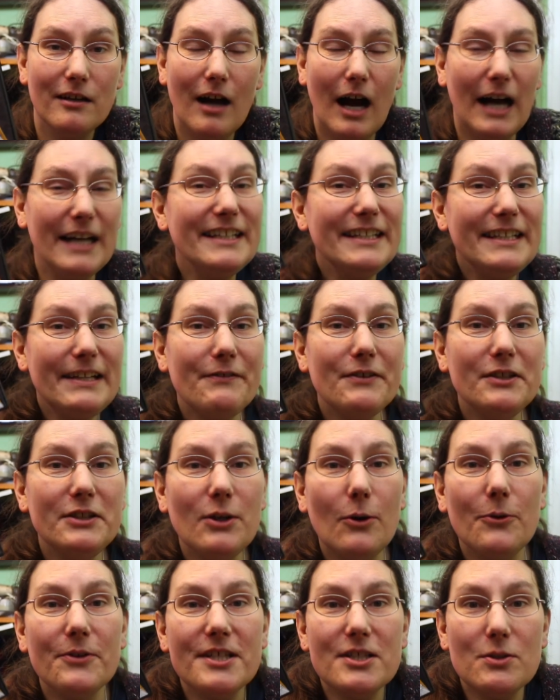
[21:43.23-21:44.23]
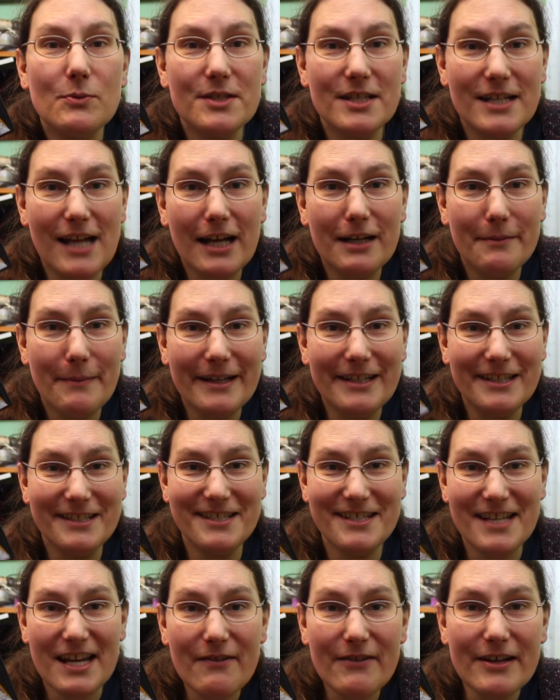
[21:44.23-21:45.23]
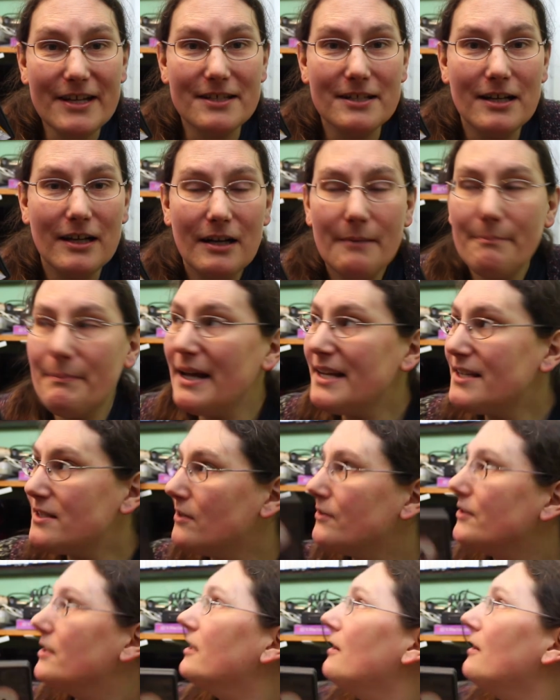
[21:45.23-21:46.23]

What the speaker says: I didn't even know this was an animated series based on the